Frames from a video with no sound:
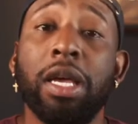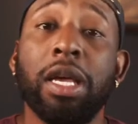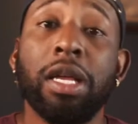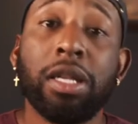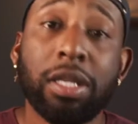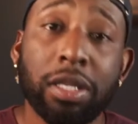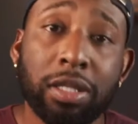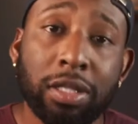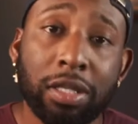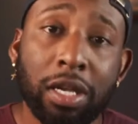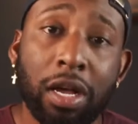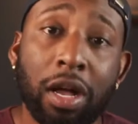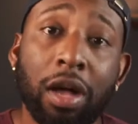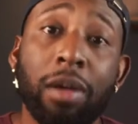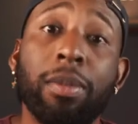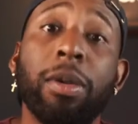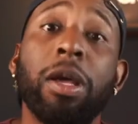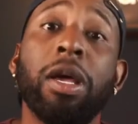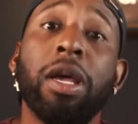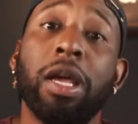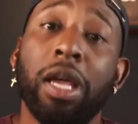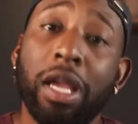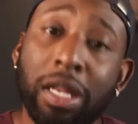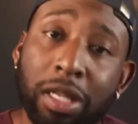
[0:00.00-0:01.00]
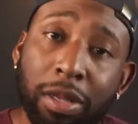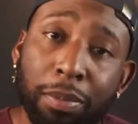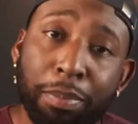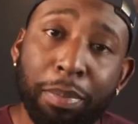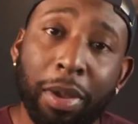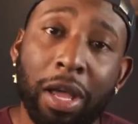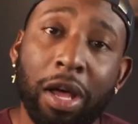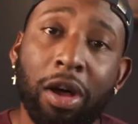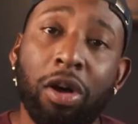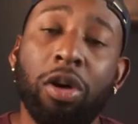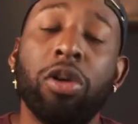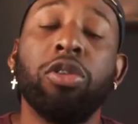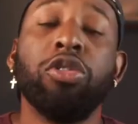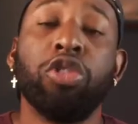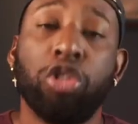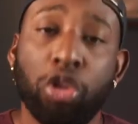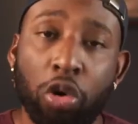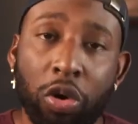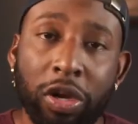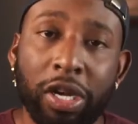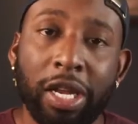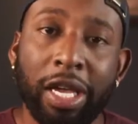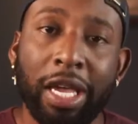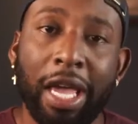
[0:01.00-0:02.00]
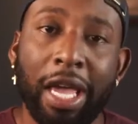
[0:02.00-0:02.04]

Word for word: hit the sub, hit the bell, join the